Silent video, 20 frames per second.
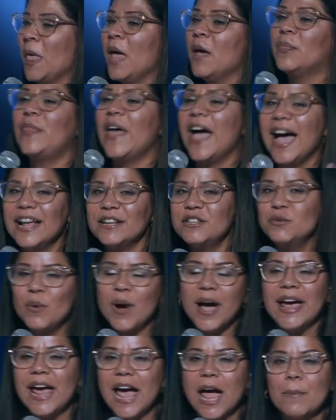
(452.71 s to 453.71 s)
That's
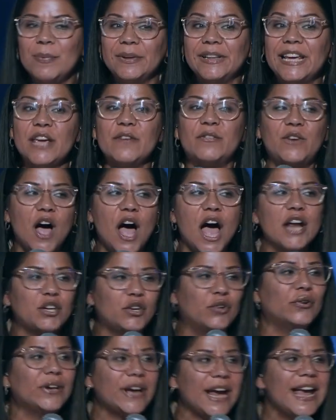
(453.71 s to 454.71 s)
why I believe God
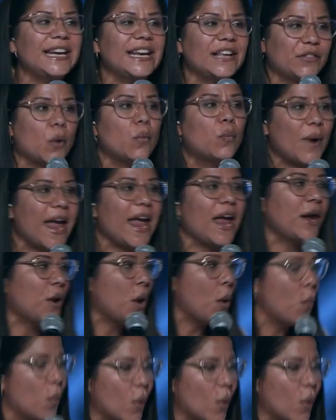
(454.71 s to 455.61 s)
created the Way